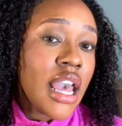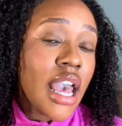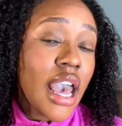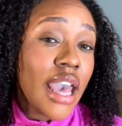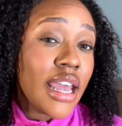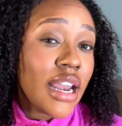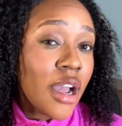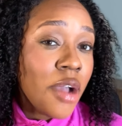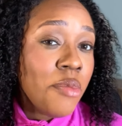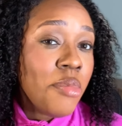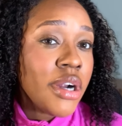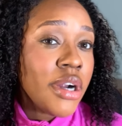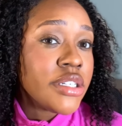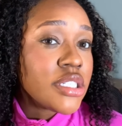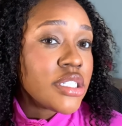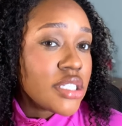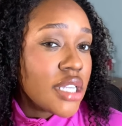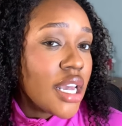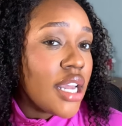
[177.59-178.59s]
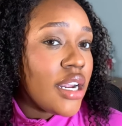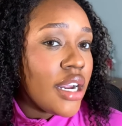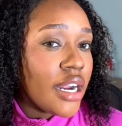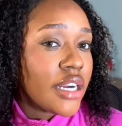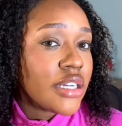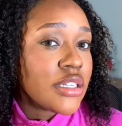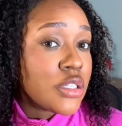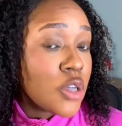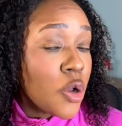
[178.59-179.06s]
and I purchased that
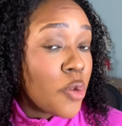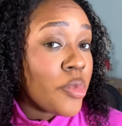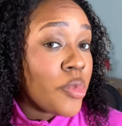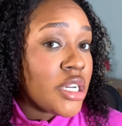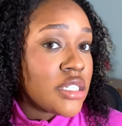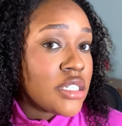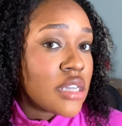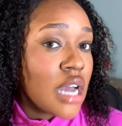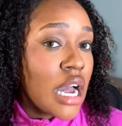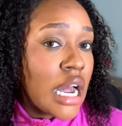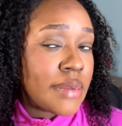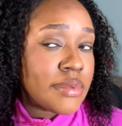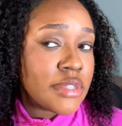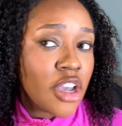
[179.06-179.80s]
hair so many times.